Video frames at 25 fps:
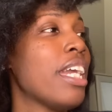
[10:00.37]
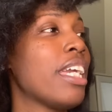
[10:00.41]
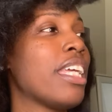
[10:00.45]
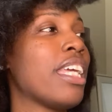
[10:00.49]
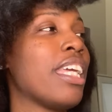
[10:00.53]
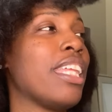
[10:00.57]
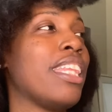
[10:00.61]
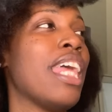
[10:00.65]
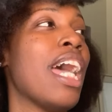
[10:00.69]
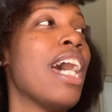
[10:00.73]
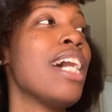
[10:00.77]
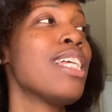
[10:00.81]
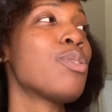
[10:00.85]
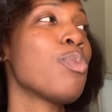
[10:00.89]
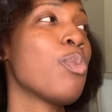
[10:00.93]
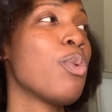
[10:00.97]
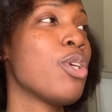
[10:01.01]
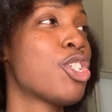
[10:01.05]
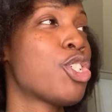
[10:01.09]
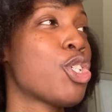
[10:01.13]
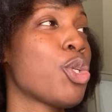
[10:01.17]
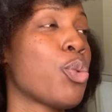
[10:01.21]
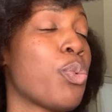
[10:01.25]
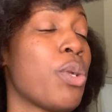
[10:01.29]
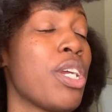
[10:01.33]
That's when
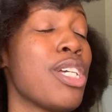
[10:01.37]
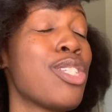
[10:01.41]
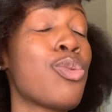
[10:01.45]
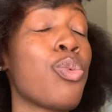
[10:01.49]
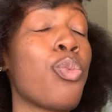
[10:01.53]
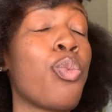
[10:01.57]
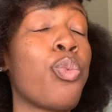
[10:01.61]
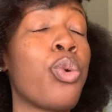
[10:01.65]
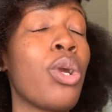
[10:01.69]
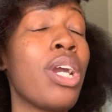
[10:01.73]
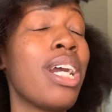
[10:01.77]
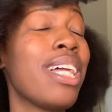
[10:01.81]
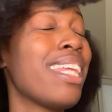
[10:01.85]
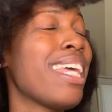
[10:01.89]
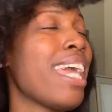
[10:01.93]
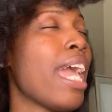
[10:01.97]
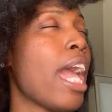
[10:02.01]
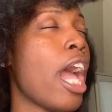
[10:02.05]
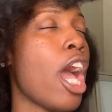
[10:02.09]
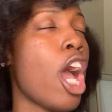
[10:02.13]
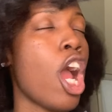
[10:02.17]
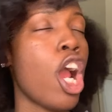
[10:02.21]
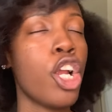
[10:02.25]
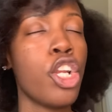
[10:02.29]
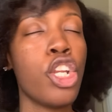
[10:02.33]
Charisse really
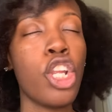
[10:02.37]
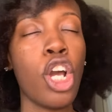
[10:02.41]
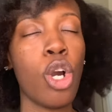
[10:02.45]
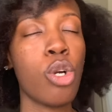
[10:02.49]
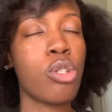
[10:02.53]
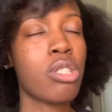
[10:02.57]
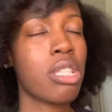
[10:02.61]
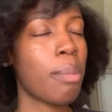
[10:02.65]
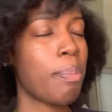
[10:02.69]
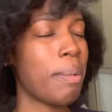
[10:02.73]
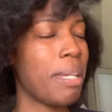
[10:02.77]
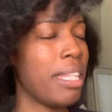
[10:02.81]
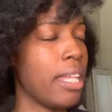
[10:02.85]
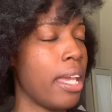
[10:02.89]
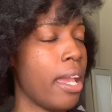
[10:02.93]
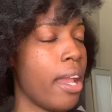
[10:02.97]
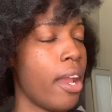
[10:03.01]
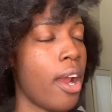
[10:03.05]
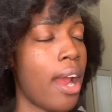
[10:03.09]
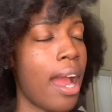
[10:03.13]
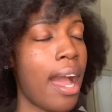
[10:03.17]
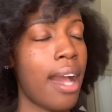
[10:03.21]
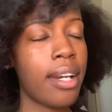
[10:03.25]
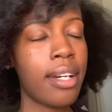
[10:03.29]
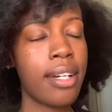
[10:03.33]
had her nose up in the
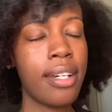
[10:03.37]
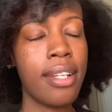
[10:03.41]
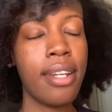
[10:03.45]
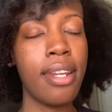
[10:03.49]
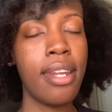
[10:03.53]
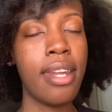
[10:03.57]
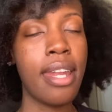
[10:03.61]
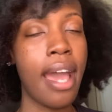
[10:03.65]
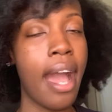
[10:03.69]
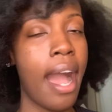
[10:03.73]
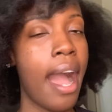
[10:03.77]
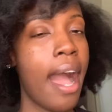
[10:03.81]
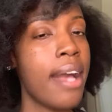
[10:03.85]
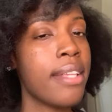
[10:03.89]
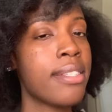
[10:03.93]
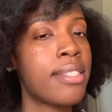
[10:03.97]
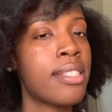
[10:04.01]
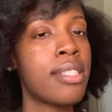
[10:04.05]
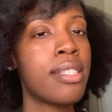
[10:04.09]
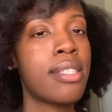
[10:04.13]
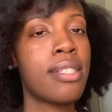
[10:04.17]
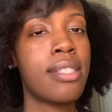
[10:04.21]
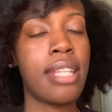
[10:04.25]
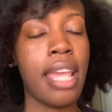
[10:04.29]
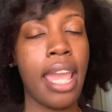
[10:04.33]
air. I could not
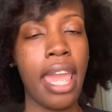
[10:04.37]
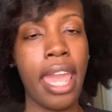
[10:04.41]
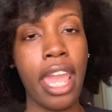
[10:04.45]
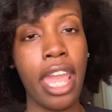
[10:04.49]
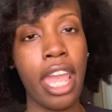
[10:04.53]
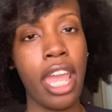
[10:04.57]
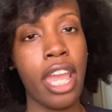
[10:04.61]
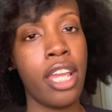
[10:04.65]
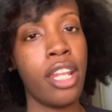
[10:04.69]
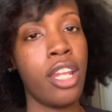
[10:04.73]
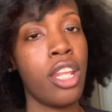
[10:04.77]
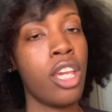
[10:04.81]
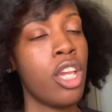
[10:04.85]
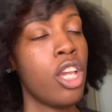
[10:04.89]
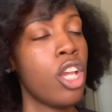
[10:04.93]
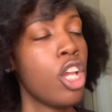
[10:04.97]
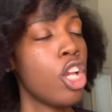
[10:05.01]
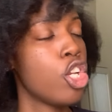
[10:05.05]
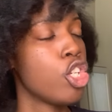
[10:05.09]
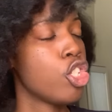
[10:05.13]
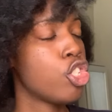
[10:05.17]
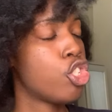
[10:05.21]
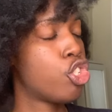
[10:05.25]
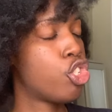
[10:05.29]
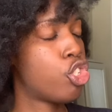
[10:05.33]
stand
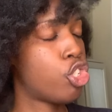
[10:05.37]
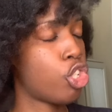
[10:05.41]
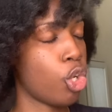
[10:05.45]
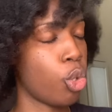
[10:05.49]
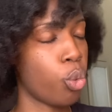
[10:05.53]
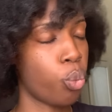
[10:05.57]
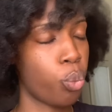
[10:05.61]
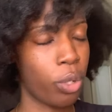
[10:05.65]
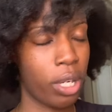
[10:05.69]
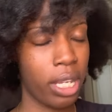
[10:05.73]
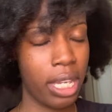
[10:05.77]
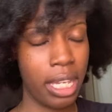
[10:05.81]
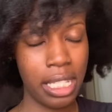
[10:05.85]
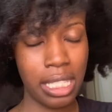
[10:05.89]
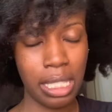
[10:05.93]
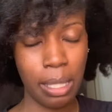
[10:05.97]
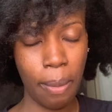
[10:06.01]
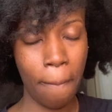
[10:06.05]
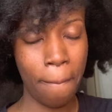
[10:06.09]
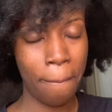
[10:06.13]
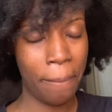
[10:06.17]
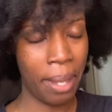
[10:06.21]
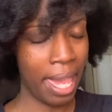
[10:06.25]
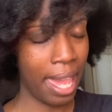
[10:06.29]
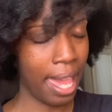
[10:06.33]
Charisse
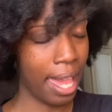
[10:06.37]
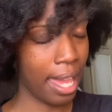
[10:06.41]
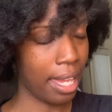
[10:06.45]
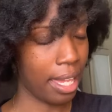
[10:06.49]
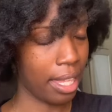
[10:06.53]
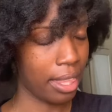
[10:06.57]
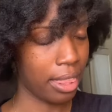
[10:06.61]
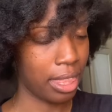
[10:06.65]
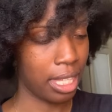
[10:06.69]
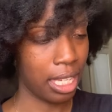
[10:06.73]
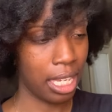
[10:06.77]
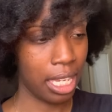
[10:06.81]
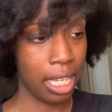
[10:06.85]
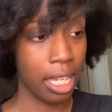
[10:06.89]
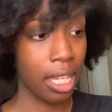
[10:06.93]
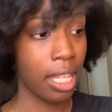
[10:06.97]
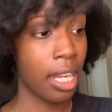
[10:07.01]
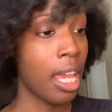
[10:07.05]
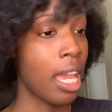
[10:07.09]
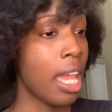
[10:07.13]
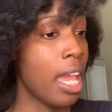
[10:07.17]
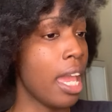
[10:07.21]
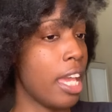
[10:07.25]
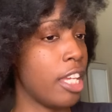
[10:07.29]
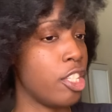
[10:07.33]
back then.
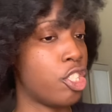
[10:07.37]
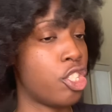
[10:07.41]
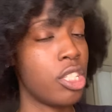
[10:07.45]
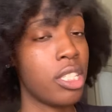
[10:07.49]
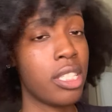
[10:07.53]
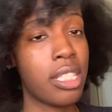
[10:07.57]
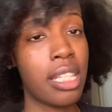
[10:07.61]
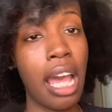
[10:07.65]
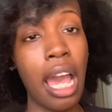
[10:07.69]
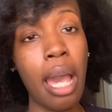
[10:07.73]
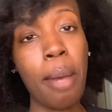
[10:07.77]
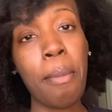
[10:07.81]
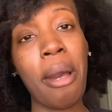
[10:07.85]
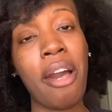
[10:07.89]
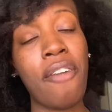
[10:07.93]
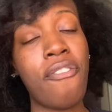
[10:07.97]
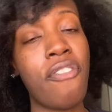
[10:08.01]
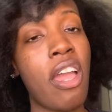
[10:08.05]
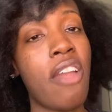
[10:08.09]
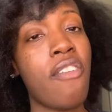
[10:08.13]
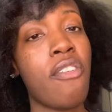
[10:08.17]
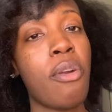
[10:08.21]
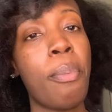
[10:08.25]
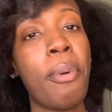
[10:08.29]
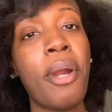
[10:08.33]
And she's not my
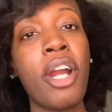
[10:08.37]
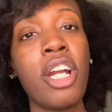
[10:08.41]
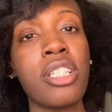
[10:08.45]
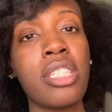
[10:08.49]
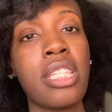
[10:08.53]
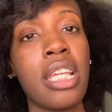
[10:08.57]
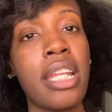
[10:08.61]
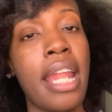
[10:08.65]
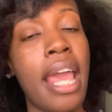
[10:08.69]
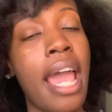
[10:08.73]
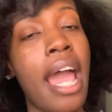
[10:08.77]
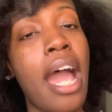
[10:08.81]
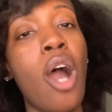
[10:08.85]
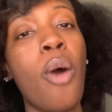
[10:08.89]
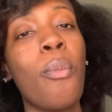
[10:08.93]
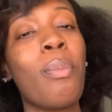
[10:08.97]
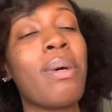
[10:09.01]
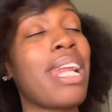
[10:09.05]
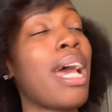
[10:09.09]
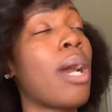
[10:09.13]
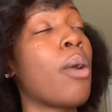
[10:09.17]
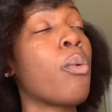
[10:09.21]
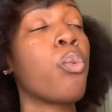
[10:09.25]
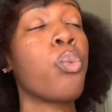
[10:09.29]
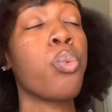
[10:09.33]
favorite person now, but
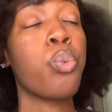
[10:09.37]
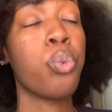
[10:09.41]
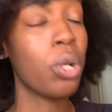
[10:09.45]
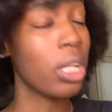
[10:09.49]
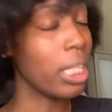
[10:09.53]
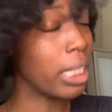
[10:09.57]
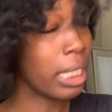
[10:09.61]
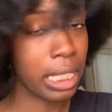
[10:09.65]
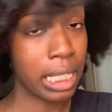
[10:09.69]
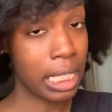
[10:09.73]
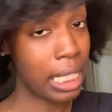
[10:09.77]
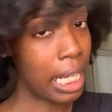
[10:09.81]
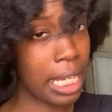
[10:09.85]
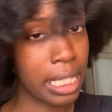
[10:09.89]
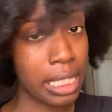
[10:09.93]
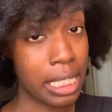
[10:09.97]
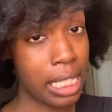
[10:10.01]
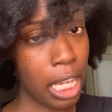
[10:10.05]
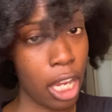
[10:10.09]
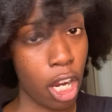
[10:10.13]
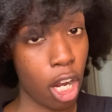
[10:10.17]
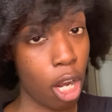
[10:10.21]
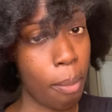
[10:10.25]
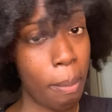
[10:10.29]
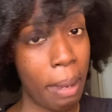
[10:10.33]
I really could not
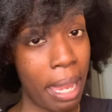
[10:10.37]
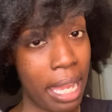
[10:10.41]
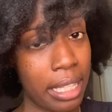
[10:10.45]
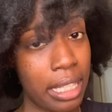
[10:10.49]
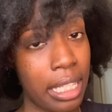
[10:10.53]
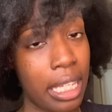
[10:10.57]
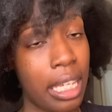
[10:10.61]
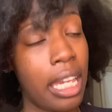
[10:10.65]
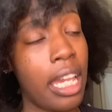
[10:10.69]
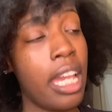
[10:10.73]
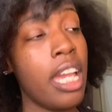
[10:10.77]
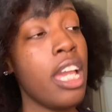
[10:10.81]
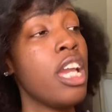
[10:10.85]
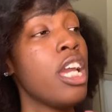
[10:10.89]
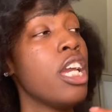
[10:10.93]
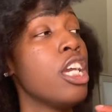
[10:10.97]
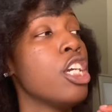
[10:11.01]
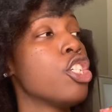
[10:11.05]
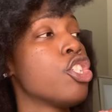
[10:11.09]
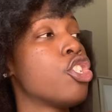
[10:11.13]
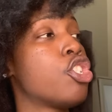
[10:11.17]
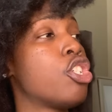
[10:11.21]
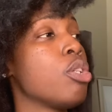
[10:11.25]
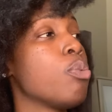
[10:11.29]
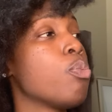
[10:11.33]
stand her back then.
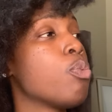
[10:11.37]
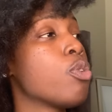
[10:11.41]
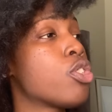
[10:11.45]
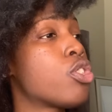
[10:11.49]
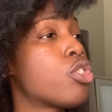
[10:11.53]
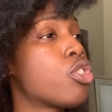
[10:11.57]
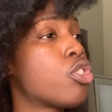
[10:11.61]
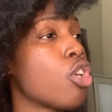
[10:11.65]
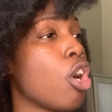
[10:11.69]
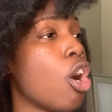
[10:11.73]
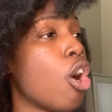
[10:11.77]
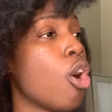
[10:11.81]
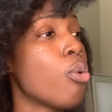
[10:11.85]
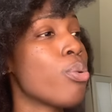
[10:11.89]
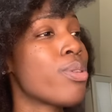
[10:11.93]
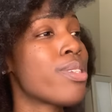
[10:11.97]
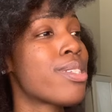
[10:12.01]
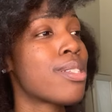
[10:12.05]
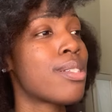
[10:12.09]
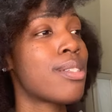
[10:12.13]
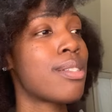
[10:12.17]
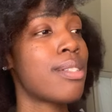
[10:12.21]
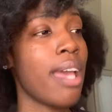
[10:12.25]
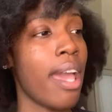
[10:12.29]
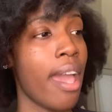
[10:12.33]
She was so
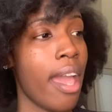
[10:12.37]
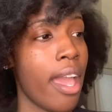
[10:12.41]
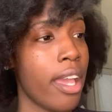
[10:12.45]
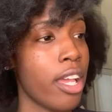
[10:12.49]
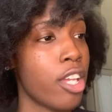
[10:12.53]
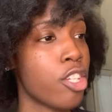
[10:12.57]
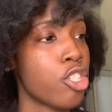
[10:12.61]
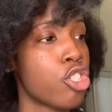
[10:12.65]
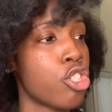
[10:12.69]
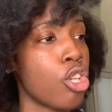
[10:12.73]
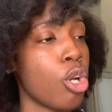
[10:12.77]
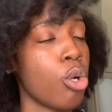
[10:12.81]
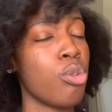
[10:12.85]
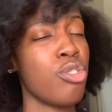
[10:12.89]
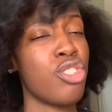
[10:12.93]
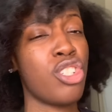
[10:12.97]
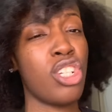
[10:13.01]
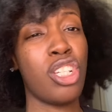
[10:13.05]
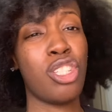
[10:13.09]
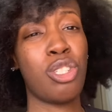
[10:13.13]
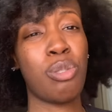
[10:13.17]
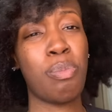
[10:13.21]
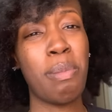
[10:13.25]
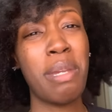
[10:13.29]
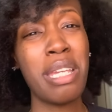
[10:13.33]
stank, so
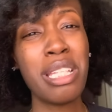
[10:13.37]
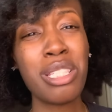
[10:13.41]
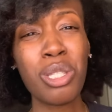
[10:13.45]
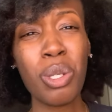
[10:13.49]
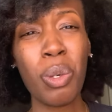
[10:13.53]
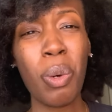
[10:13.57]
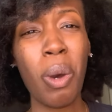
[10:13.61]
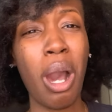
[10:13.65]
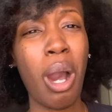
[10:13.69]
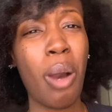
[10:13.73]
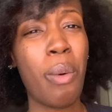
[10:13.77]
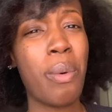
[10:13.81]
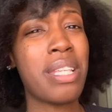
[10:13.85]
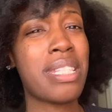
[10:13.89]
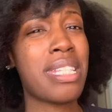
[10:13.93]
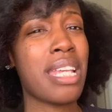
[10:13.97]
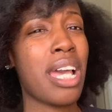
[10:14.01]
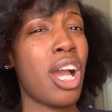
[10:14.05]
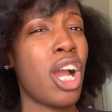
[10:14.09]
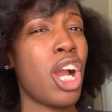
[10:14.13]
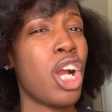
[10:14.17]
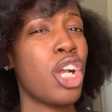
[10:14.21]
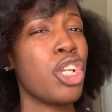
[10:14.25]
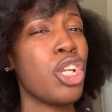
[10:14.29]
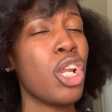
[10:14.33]
judgmental, always had
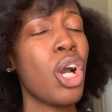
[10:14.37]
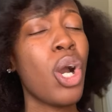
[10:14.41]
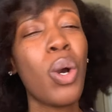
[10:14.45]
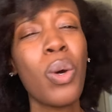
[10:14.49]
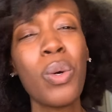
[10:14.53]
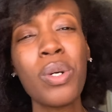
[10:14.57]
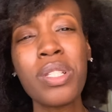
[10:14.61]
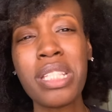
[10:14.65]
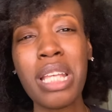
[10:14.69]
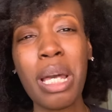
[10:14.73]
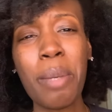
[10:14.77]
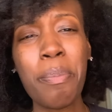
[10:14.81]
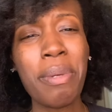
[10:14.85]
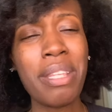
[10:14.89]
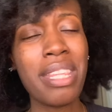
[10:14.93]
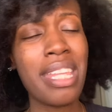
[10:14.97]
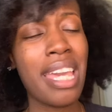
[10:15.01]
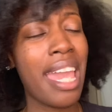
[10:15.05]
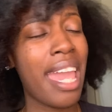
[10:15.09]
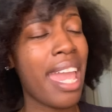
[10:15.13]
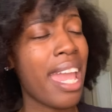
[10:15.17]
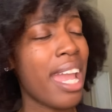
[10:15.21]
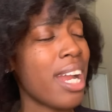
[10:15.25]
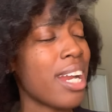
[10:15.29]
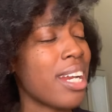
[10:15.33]
her nose up in
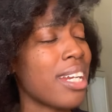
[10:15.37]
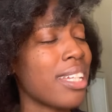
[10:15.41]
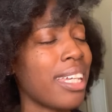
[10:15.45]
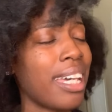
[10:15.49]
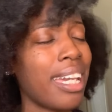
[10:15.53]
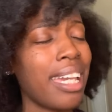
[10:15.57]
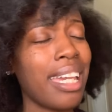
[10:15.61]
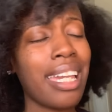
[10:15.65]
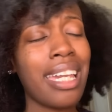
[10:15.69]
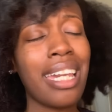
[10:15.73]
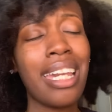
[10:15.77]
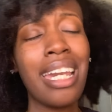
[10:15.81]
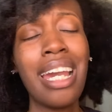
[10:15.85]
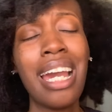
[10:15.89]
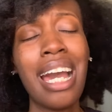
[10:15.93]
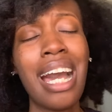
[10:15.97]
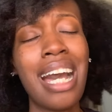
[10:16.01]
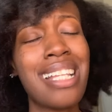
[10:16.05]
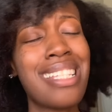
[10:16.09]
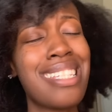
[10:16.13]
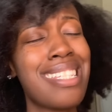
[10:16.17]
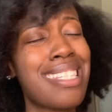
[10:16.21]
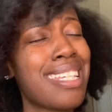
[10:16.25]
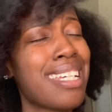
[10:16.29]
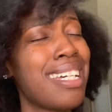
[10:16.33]
the air. Like,
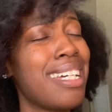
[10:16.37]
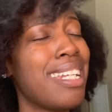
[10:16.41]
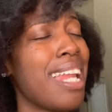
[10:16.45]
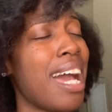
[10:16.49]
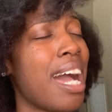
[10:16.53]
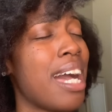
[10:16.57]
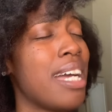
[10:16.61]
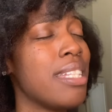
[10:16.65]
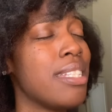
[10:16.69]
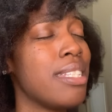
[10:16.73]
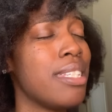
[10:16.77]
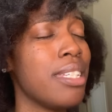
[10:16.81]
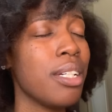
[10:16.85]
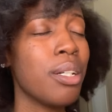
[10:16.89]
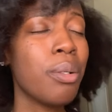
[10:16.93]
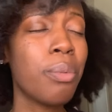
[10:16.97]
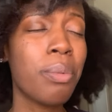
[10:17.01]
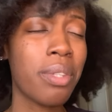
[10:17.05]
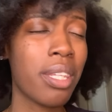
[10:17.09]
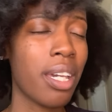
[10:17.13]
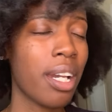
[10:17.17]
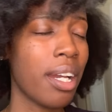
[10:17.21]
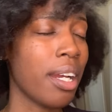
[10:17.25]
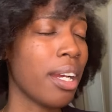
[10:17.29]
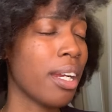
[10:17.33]
I just could not deal
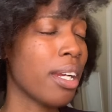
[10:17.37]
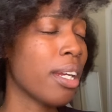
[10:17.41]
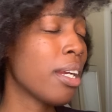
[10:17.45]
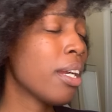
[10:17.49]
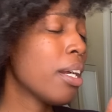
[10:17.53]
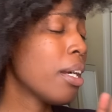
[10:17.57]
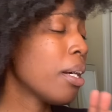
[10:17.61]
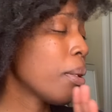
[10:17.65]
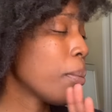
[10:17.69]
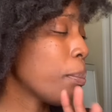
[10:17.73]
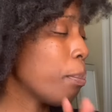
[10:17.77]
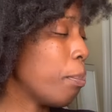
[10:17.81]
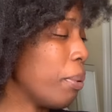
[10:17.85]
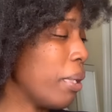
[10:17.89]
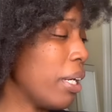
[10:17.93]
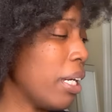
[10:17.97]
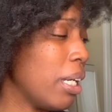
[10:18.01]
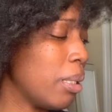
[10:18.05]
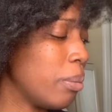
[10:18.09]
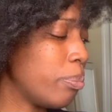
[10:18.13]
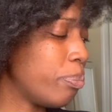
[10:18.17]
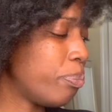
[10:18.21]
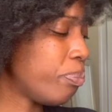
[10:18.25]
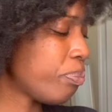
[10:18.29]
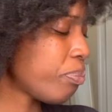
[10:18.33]
with her.
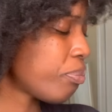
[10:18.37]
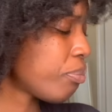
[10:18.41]
But,